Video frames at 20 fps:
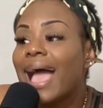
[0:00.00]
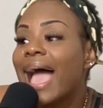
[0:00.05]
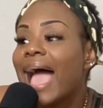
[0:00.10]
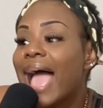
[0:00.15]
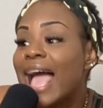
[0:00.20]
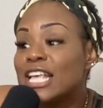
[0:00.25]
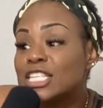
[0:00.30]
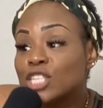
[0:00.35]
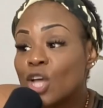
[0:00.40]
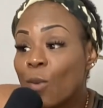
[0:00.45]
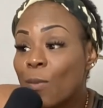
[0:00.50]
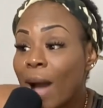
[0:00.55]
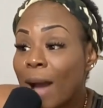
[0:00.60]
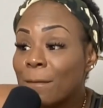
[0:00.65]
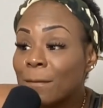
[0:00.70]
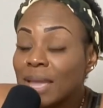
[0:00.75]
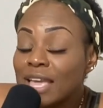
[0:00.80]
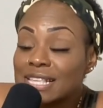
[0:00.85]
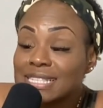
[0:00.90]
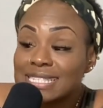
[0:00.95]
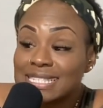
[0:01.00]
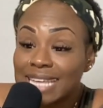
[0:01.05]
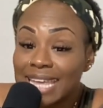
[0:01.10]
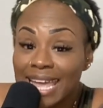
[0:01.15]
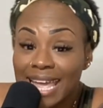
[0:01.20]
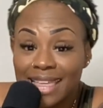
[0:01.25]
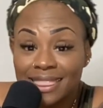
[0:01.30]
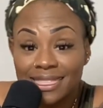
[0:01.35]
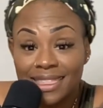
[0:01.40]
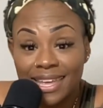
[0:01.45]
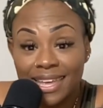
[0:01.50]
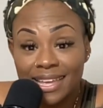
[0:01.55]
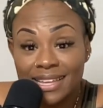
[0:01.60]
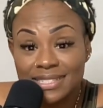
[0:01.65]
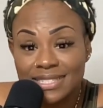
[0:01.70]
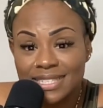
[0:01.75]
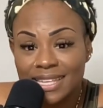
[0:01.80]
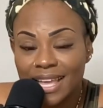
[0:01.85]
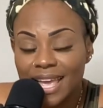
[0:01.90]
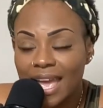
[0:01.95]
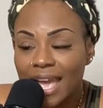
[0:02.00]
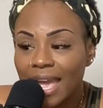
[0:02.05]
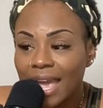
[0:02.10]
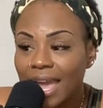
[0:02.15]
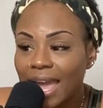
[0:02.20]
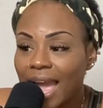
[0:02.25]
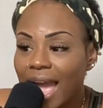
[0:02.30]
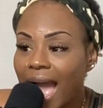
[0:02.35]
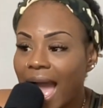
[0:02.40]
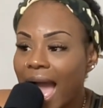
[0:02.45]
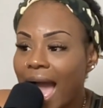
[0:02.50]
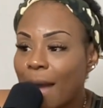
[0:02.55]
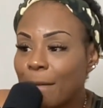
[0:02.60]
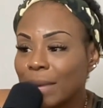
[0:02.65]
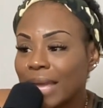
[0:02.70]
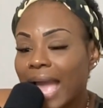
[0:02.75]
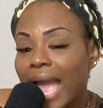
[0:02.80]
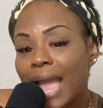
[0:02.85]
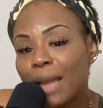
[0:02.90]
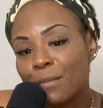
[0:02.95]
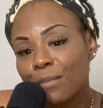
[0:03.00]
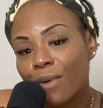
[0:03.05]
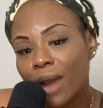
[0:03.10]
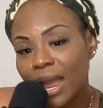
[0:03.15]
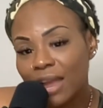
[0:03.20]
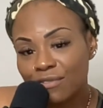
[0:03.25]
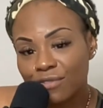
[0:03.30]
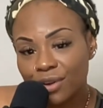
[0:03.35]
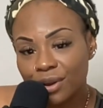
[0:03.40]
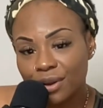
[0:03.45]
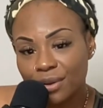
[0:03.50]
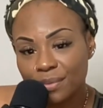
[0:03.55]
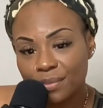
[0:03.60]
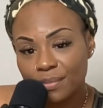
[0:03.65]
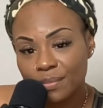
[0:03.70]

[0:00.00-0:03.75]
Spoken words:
And so by me seeing this, I became braver.